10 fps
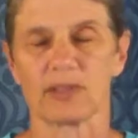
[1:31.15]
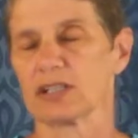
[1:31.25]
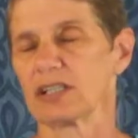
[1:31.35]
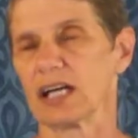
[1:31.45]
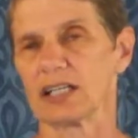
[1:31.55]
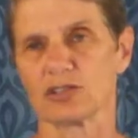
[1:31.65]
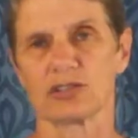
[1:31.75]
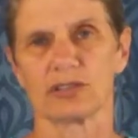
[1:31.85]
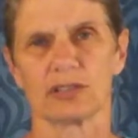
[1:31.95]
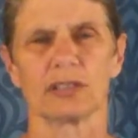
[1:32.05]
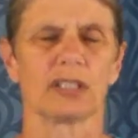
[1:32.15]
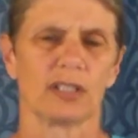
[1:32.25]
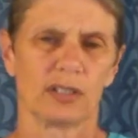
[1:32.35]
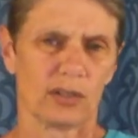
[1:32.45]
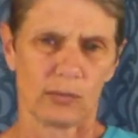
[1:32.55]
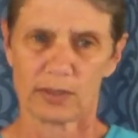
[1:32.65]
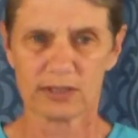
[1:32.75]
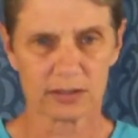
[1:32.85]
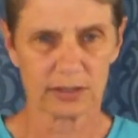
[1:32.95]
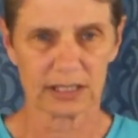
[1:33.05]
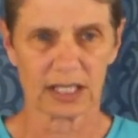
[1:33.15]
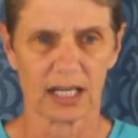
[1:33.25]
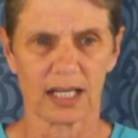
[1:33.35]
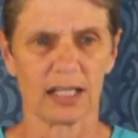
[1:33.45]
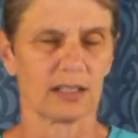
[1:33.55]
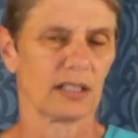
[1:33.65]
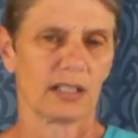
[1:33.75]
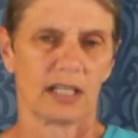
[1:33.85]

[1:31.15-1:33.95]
They're not sure what's going on